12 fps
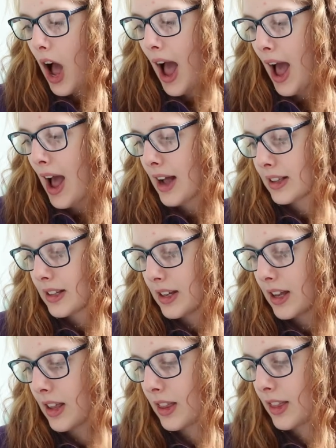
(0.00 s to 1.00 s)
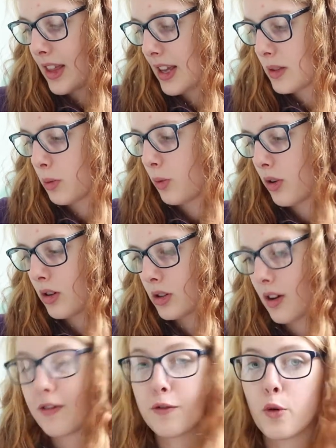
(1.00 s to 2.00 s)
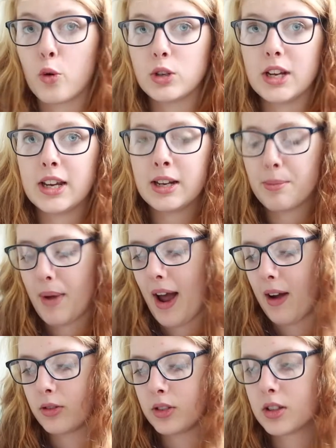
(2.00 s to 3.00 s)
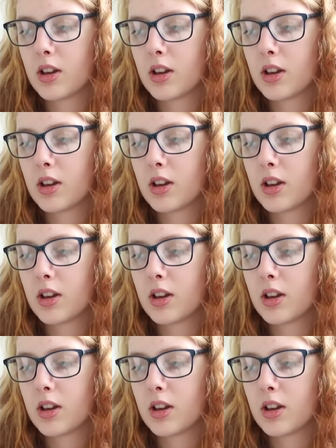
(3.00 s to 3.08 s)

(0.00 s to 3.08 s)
And this was £14 for